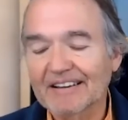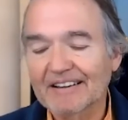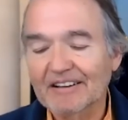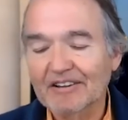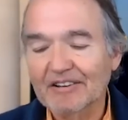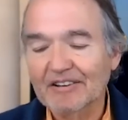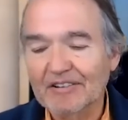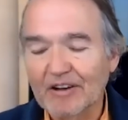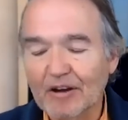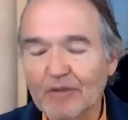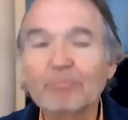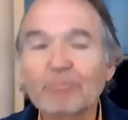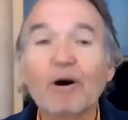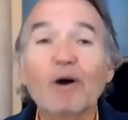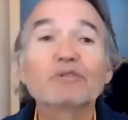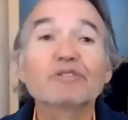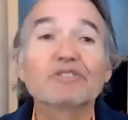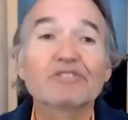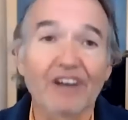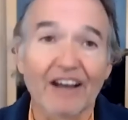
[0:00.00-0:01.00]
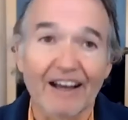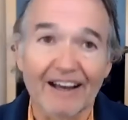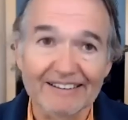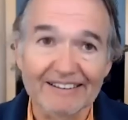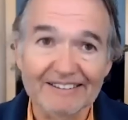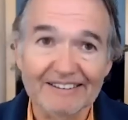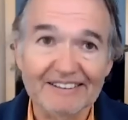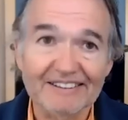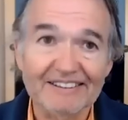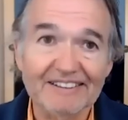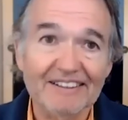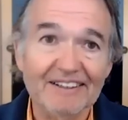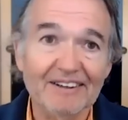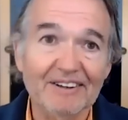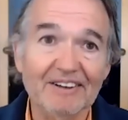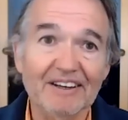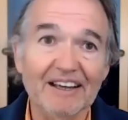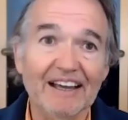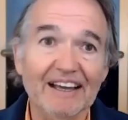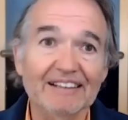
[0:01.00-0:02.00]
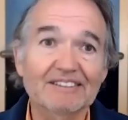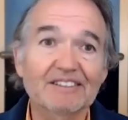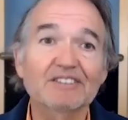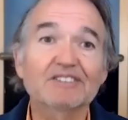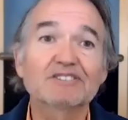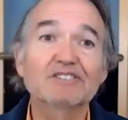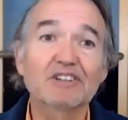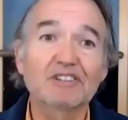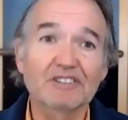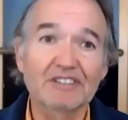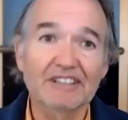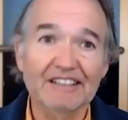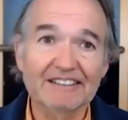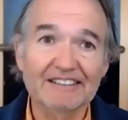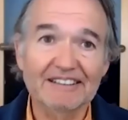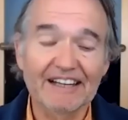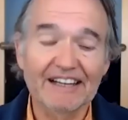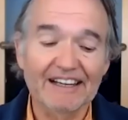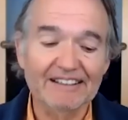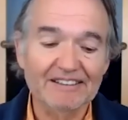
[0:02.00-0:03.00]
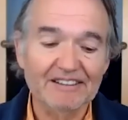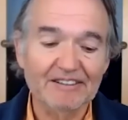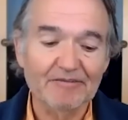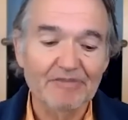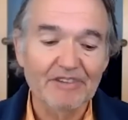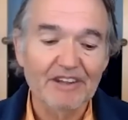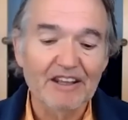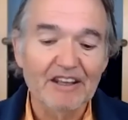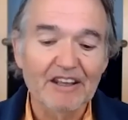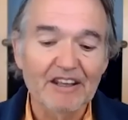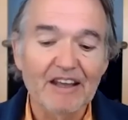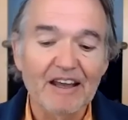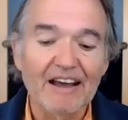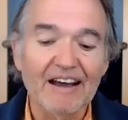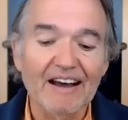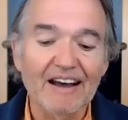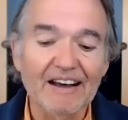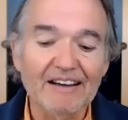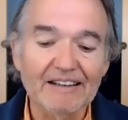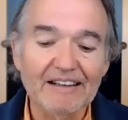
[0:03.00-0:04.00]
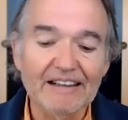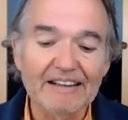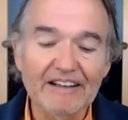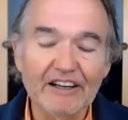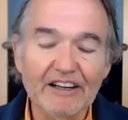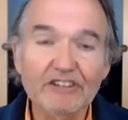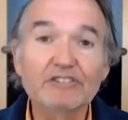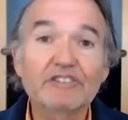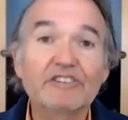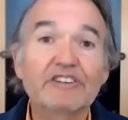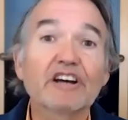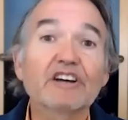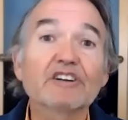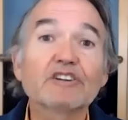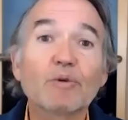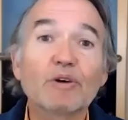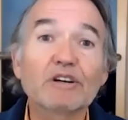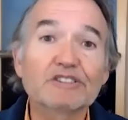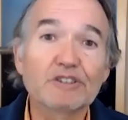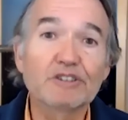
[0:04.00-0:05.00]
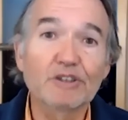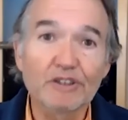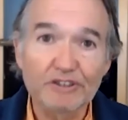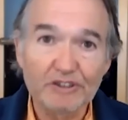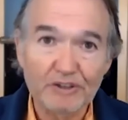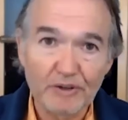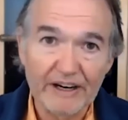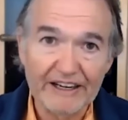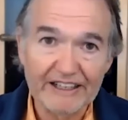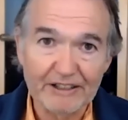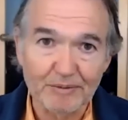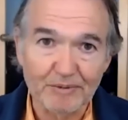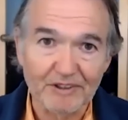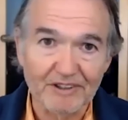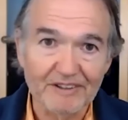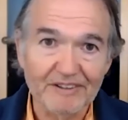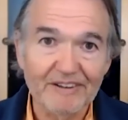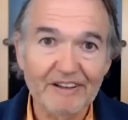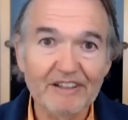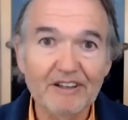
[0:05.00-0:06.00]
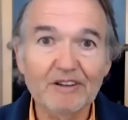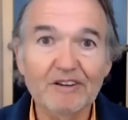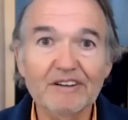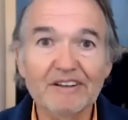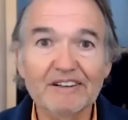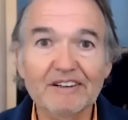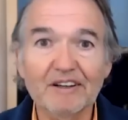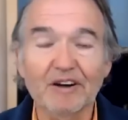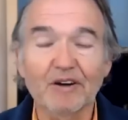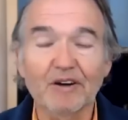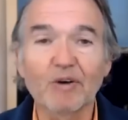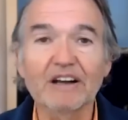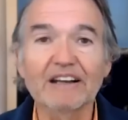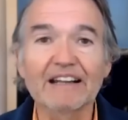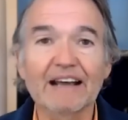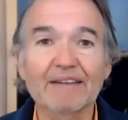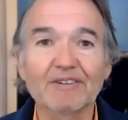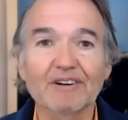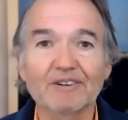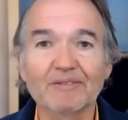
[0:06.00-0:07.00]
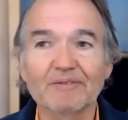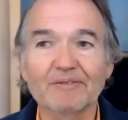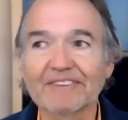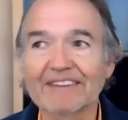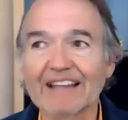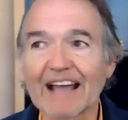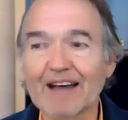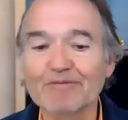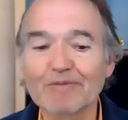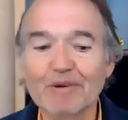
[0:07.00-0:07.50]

on both sides okay to a certain extent uh, and they're they're the ones who are trainable you you know one level i remember